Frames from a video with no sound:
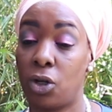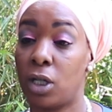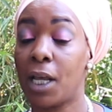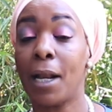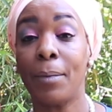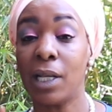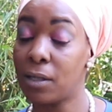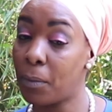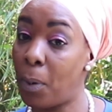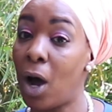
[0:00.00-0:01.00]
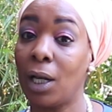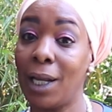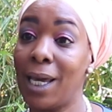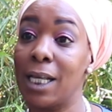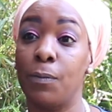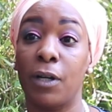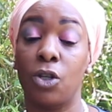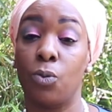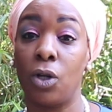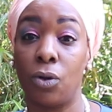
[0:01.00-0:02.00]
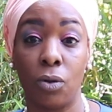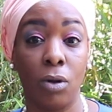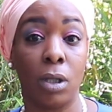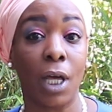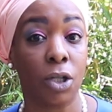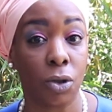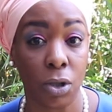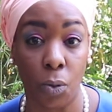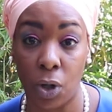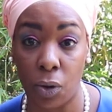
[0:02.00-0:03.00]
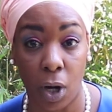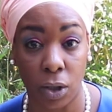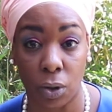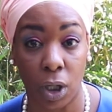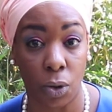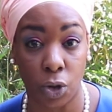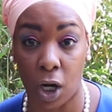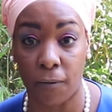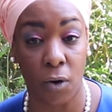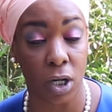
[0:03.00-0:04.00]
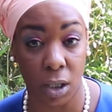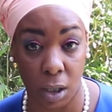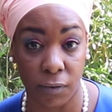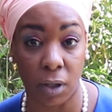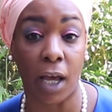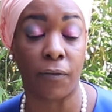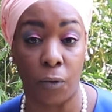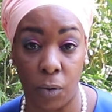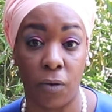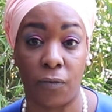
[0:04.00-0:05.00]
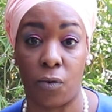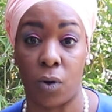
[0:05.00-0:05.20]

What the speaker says: And I mean, partly it's because that shows you we don't know how to negotiate for ourselves, like for real.